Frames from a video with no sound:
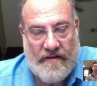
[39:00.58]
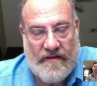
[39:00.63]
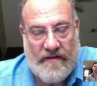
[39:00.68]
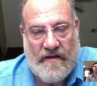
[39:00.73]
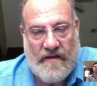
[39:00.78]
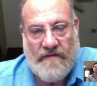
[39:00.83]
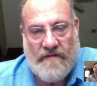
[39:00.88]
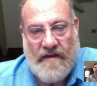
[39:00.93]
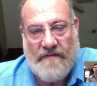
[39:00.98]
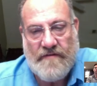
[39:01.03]

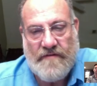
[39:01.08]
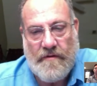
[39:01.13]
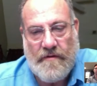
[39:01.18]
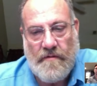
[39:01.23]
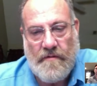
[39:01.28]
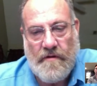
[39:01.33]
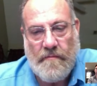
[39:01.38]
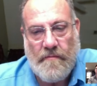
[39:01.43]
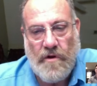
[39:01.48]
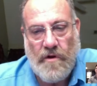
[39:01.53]
If you have
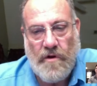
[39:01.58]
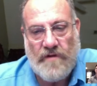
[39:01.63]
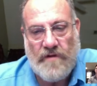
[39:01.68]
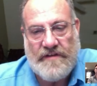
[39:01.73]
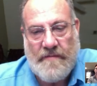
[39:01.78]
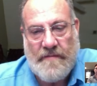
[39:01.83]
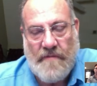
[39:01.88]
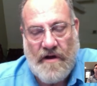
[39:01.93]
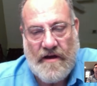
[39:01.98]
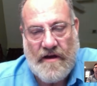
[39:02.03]
a
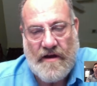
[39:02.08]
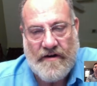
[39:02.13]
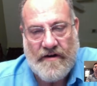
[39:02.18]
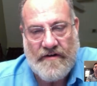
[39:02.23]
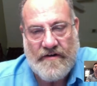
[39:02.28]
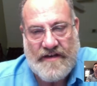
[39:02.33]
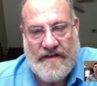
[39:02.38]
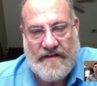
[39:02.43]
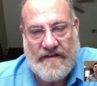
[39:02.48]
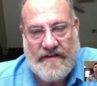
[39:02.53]
multi-monitor
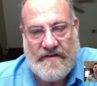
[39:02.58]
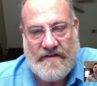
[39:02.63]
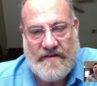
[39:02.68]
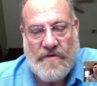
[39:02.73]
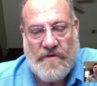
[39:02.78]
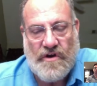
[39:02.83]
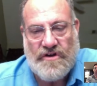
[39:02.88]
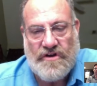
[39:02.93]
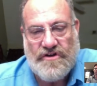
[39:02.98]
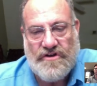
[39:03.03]
system,
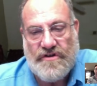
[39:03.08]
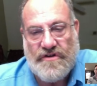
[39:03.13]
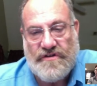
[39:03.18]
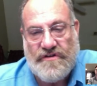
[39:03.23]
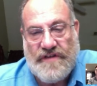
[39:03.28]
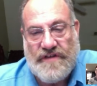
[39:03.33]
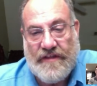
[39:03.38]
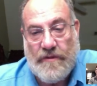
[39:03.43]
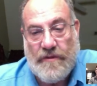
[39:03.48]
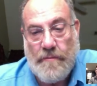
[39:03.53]
you can
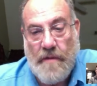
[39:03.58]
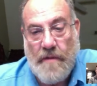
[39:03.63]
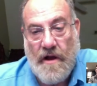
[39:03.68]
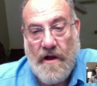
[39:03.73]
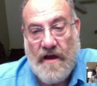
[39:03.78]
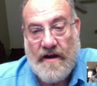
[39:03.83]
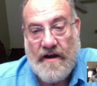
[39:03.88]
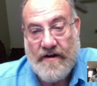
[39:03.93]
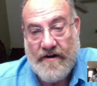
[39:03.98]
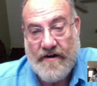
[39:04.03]
choose either
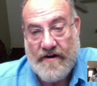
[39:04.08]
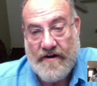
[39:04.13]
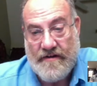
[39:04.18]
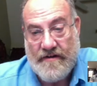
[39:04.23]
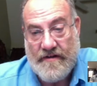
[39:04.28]
monitor.